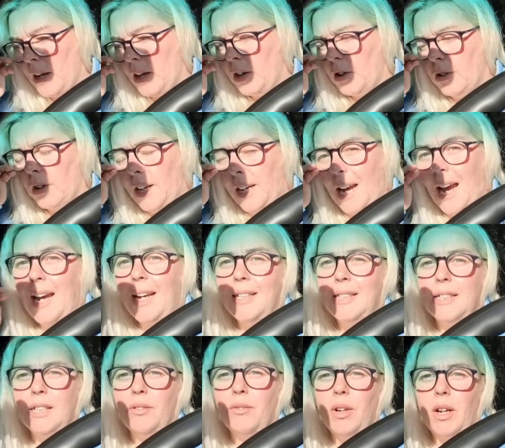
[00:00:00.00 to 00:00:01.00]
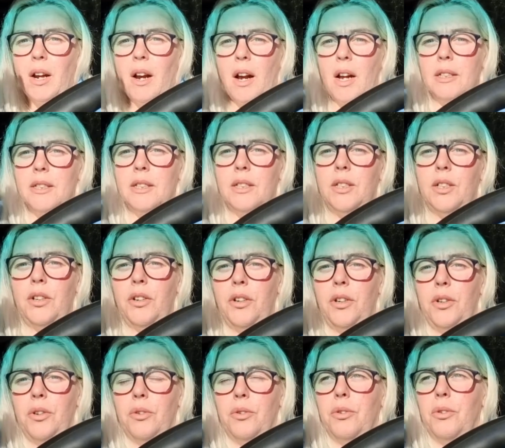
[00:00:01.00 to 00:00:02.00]
create in regards to
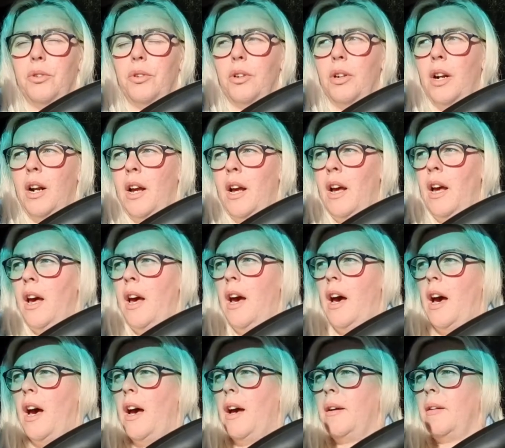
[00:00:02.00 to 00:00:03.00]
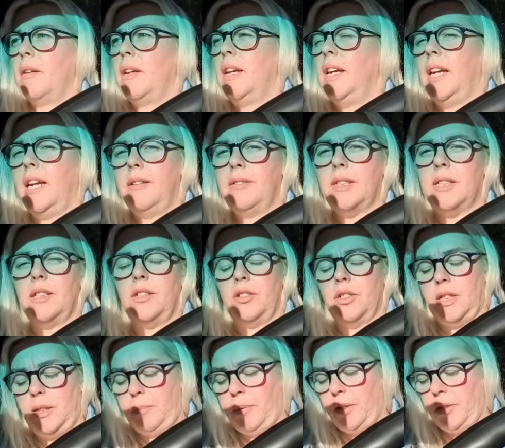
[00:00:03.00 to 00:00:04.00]
your gifts and
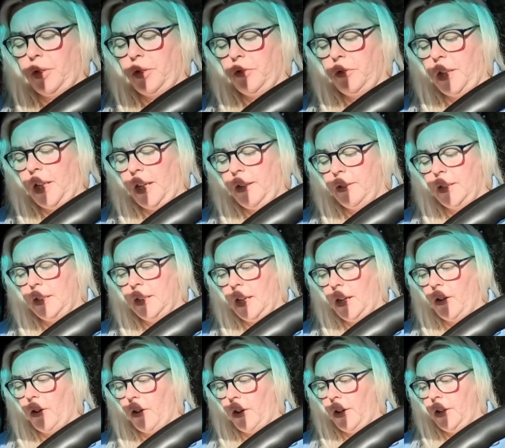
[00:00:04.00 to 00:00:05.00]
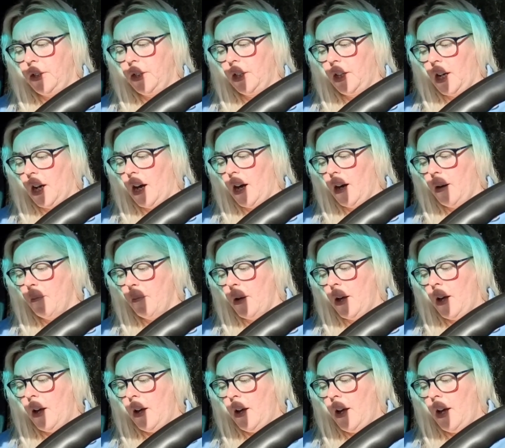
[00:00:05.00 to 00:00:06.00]
your spiritual gifts, they're going to come.
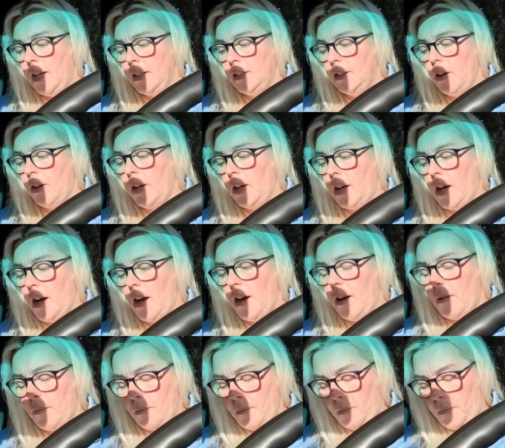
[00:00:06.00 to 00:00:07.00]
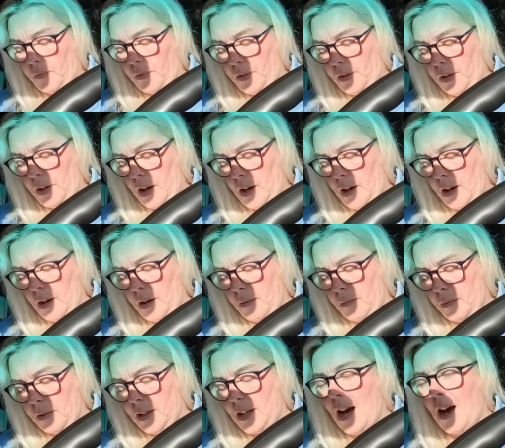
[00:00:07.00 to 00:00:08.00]
It's going to come
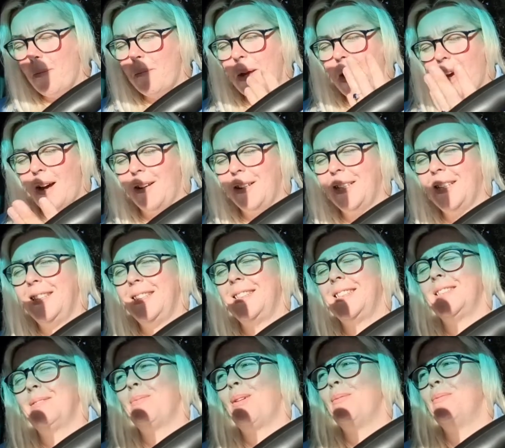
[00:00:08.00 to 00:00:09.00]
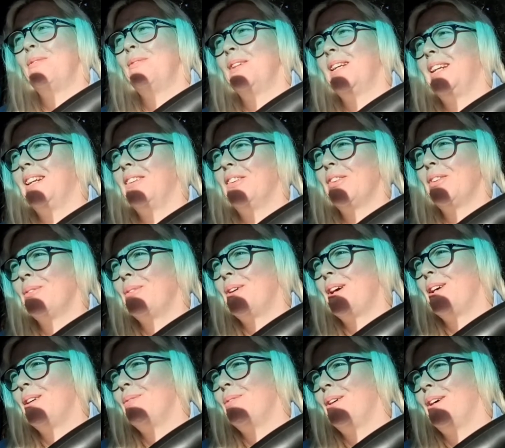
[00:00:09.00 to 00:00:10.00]
out. This is probably not
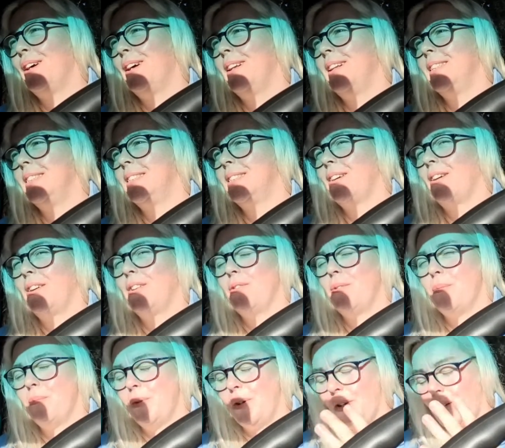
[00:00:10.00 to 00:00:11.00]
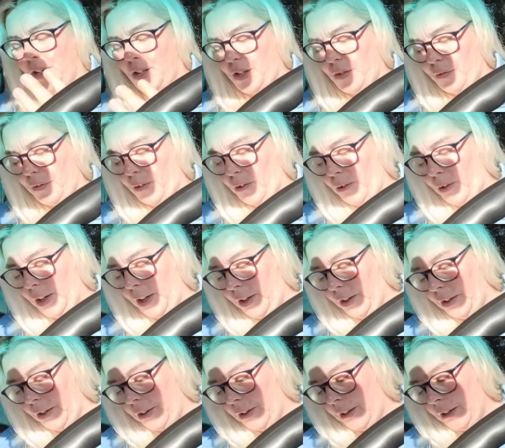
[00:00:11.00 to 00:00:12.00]
the word. It's going to emerge for
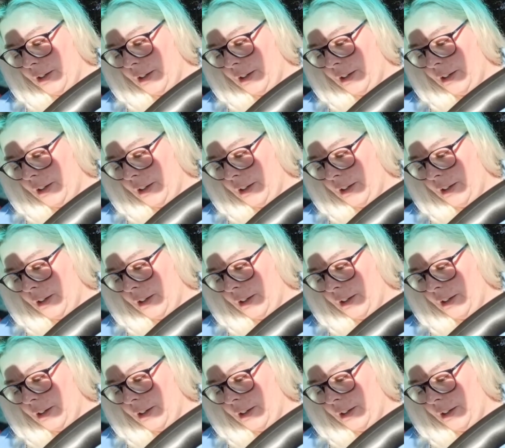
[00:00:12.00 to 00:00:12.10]
you.